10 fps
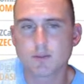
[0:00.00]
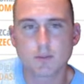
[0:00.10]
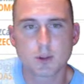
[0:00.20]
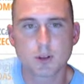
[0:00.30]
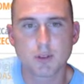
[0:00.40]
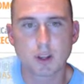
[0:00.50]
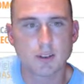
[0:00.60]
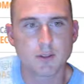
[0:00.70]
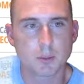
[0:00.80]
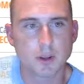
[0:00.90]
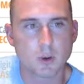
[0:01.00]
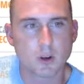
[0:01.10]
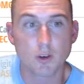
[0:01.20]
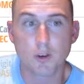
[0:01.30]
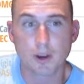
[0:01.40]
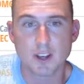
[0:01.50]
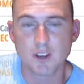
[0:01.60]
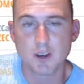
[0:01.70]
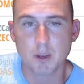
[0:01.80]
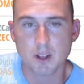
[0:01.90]
for Bitcoin over the past
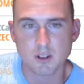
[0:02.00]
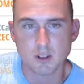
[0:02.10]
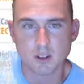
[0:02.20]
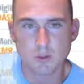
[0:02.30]
5 minutes at least.